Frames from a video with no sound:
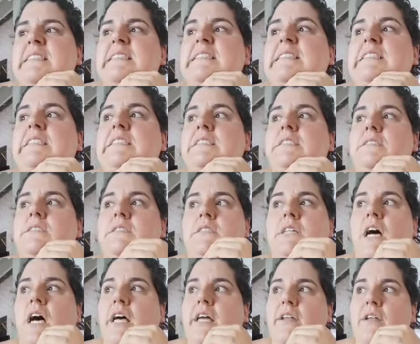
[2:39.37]

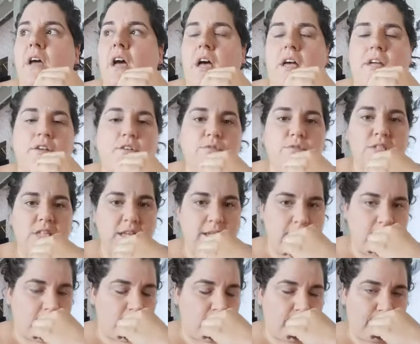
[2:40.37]
I don't
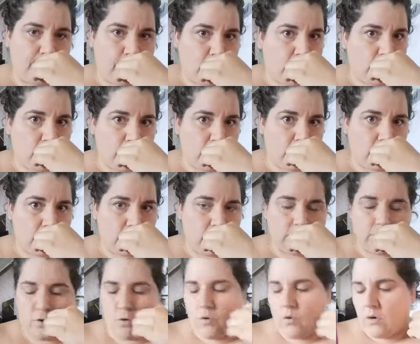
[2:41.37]
take good
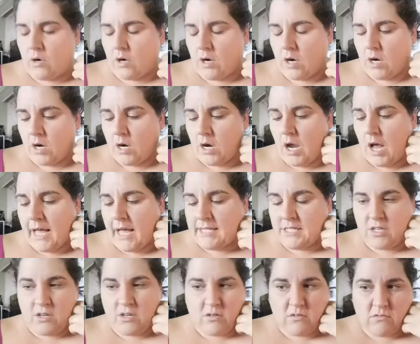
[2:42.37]
photos, or I
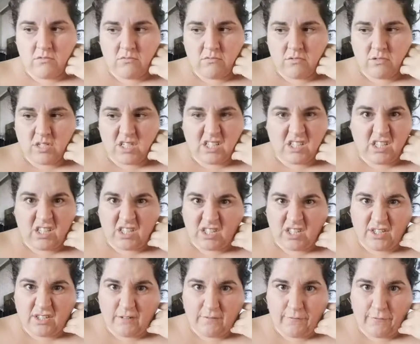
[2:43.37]
don't look
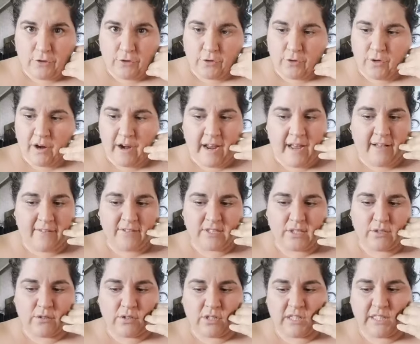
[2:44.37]
good in photographs,
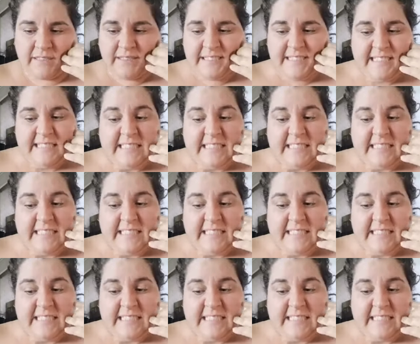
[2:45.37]
or